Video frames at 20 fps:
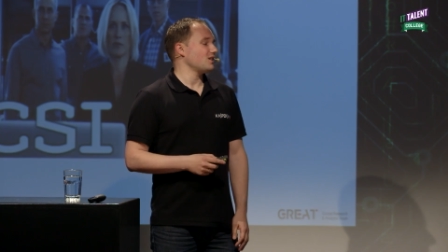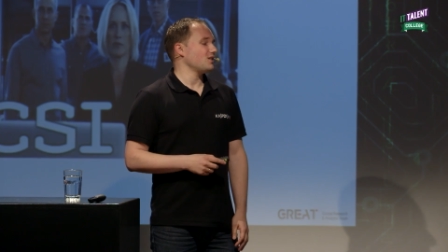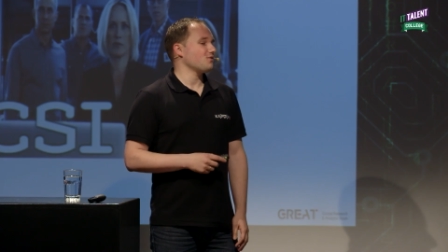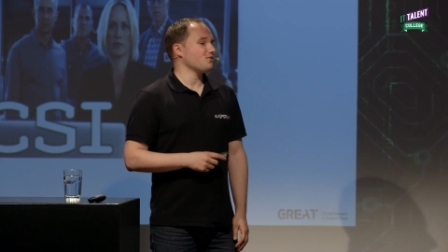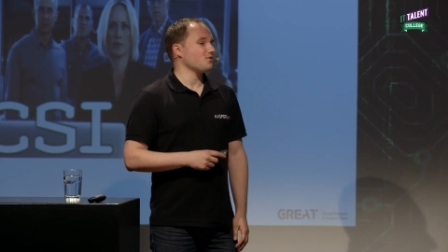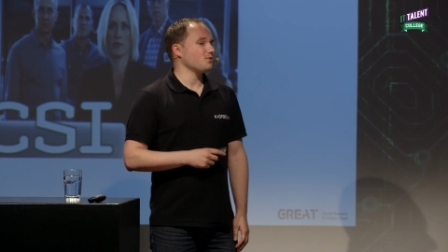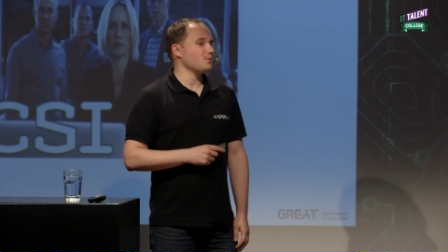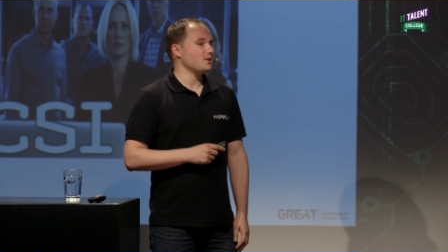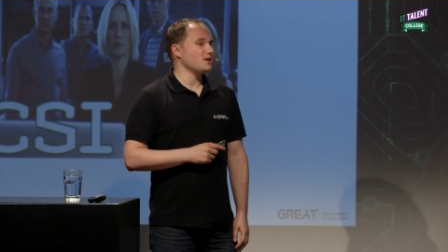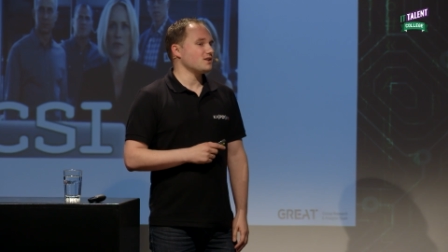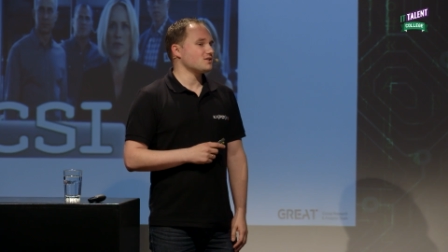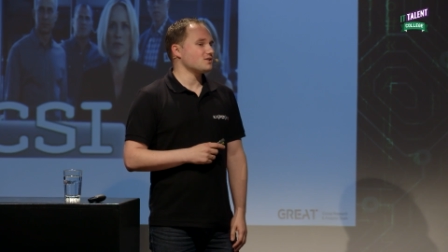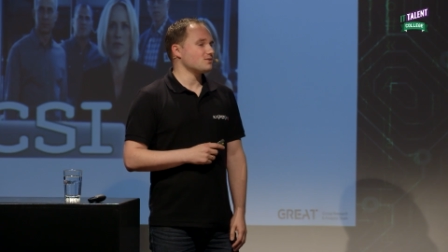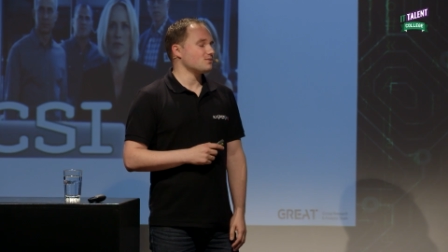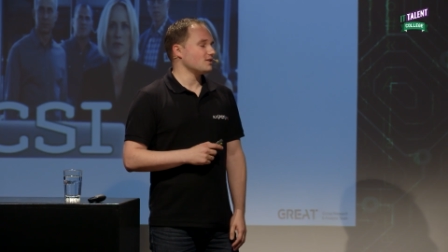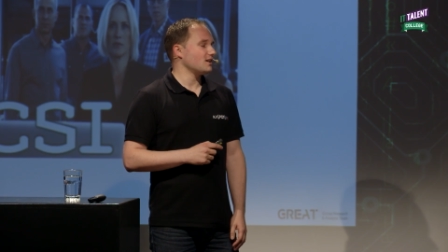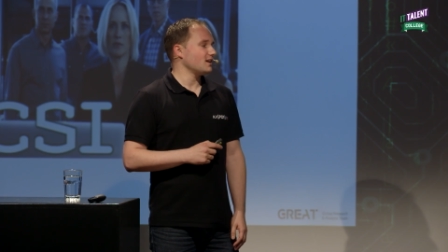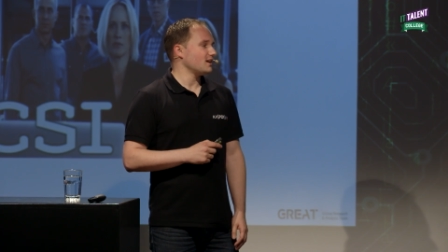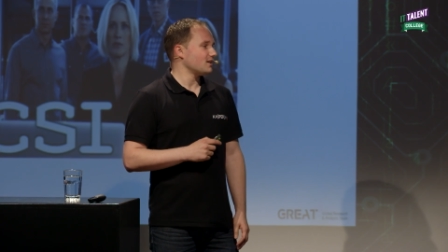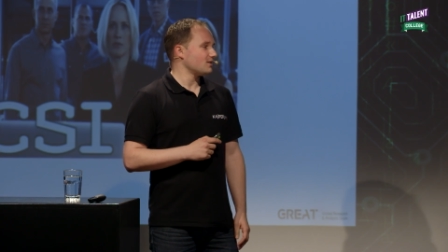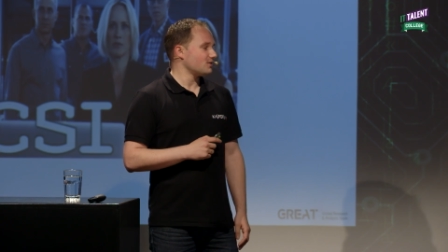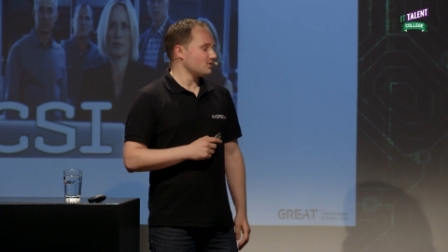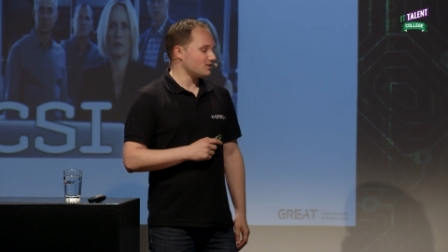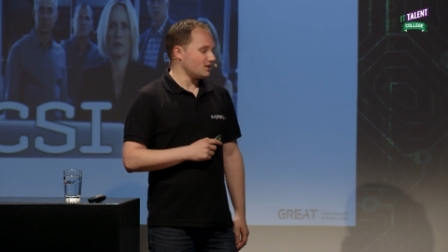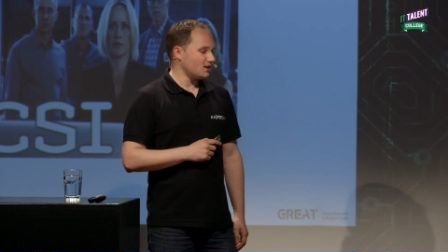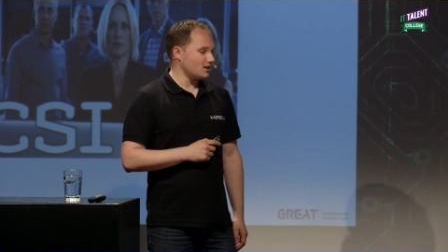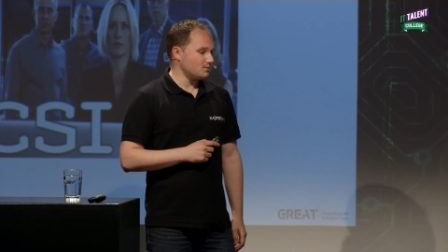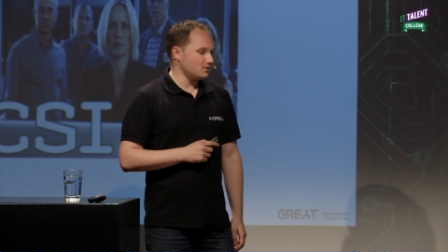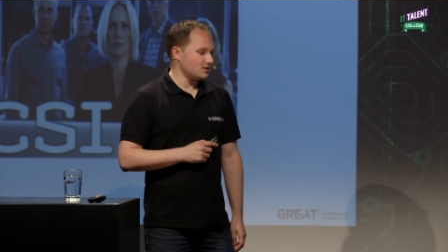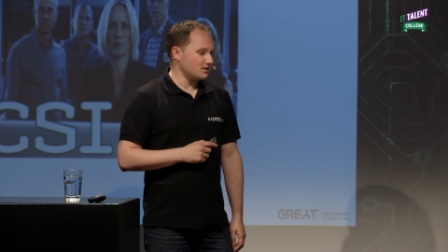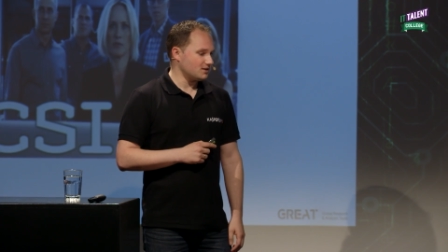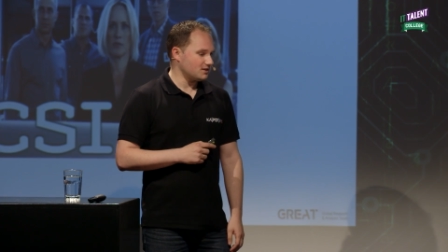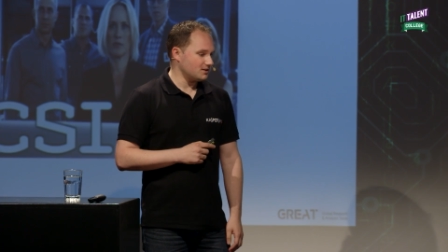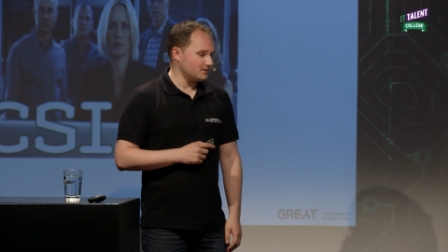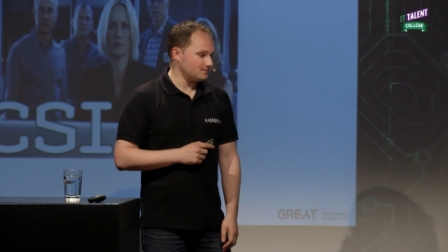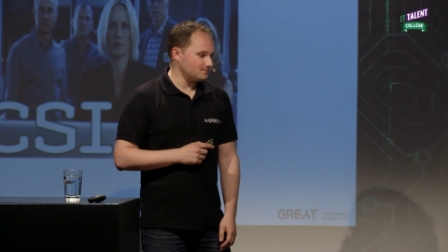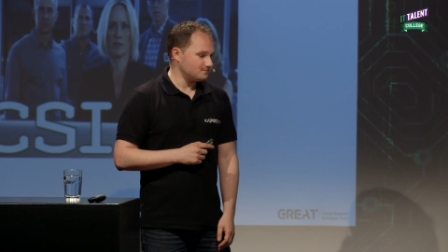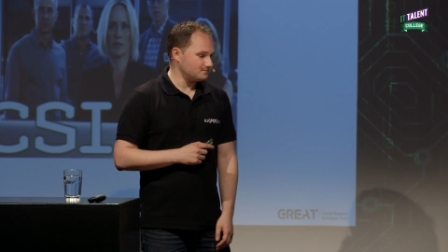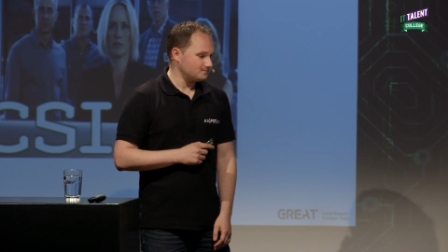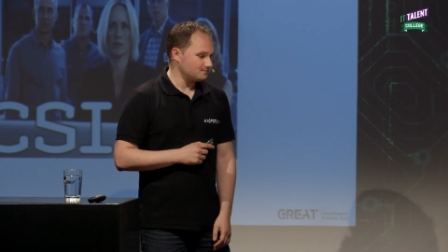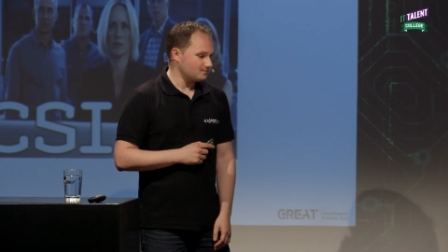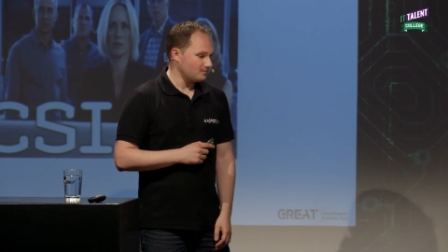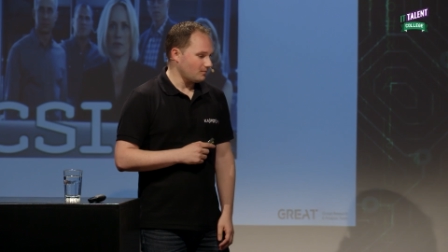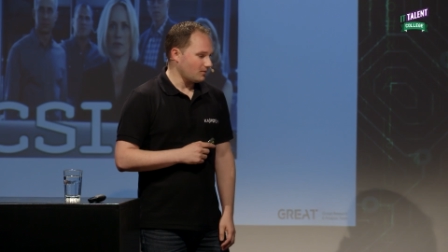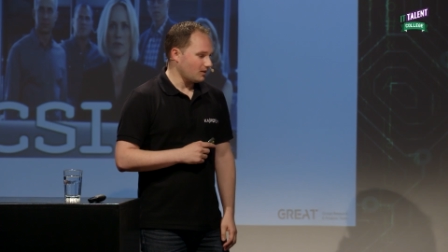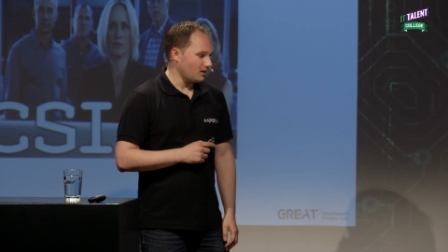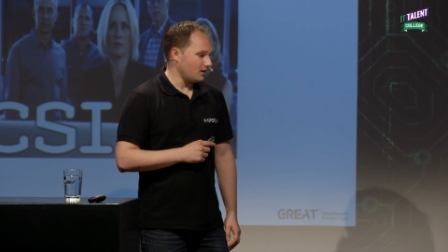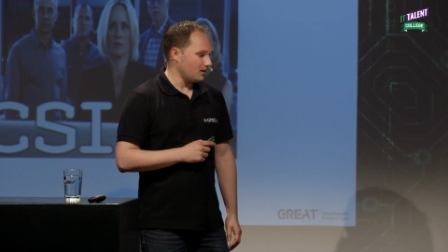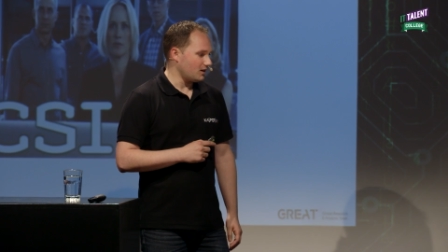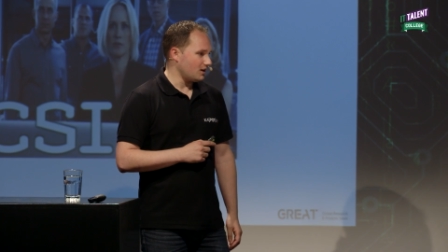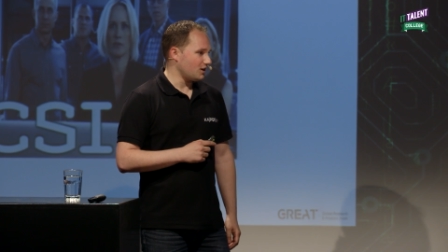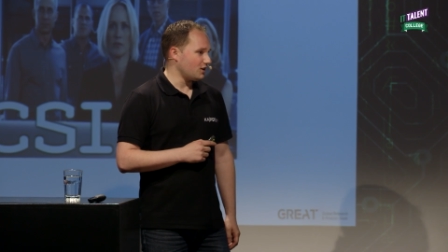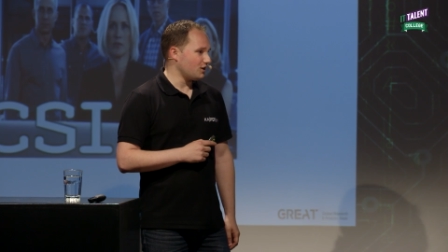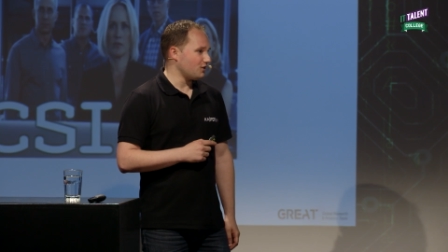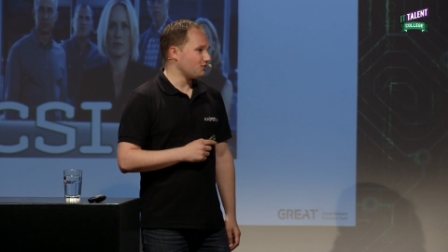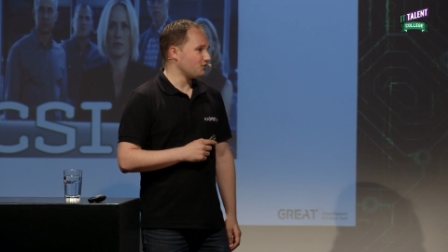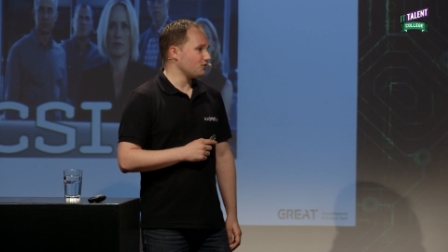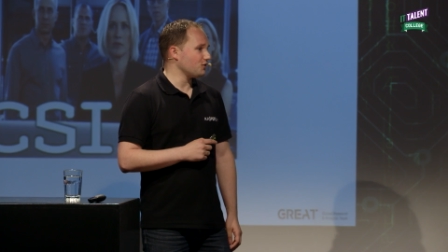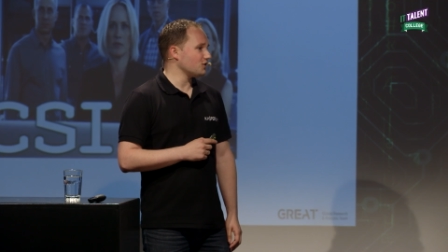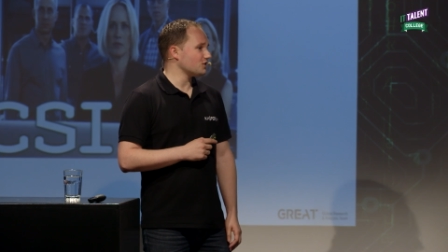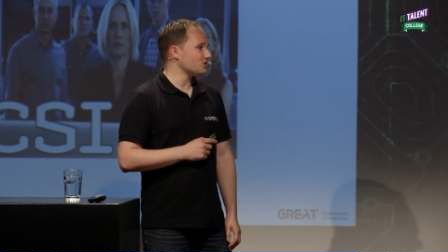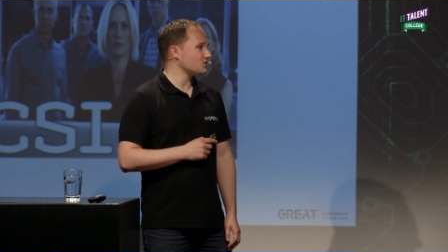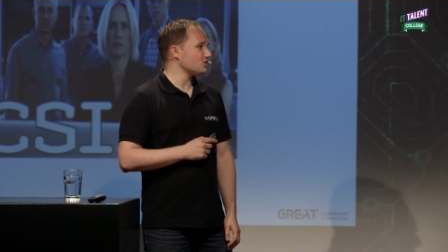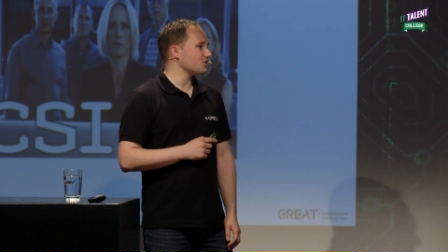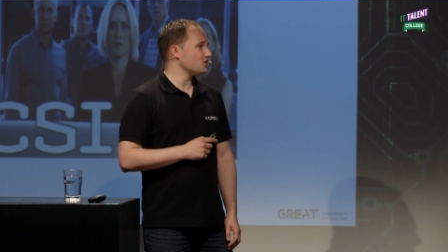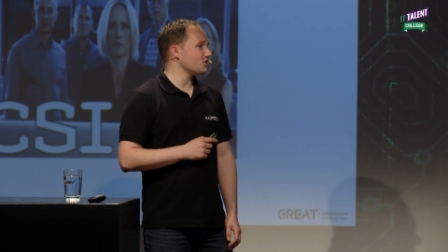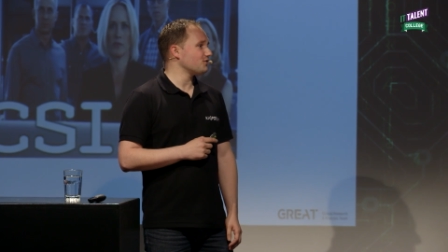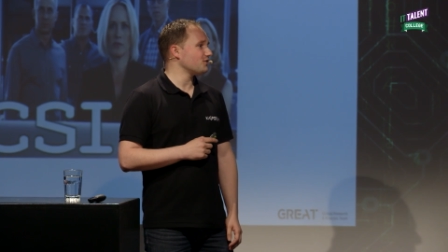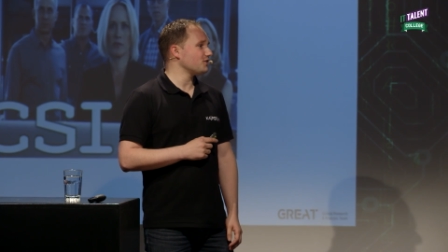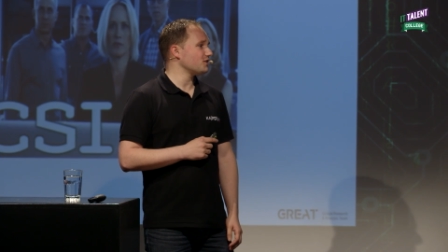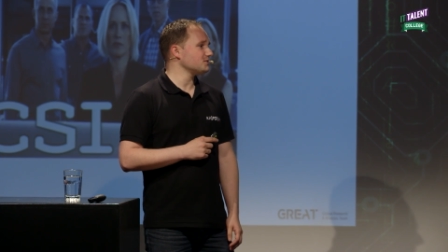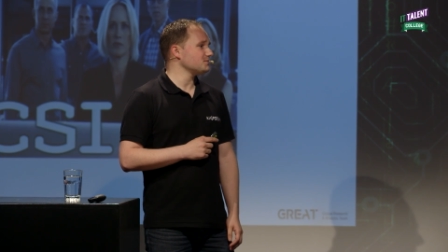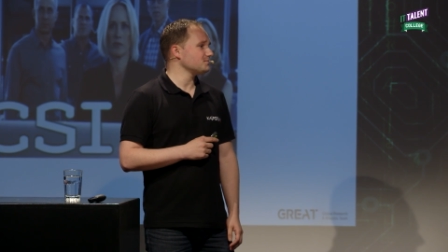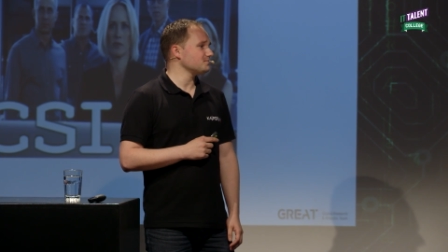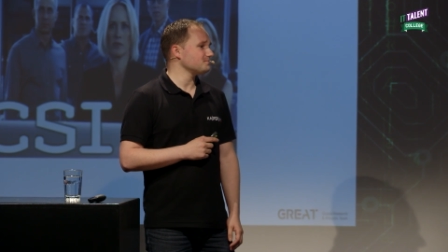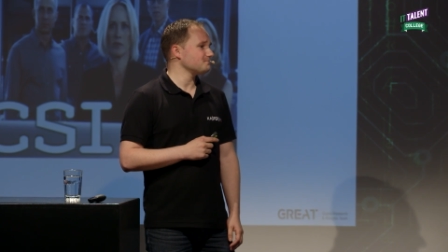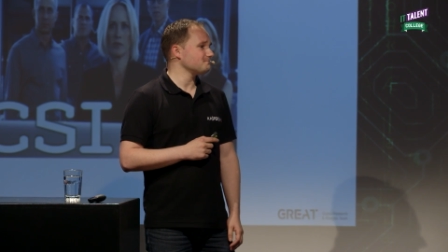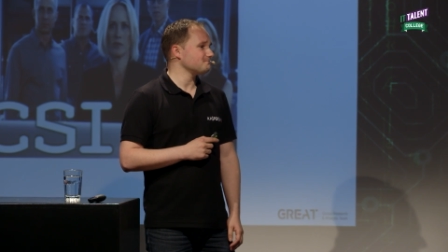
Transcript: information related to Carbanak. Third server,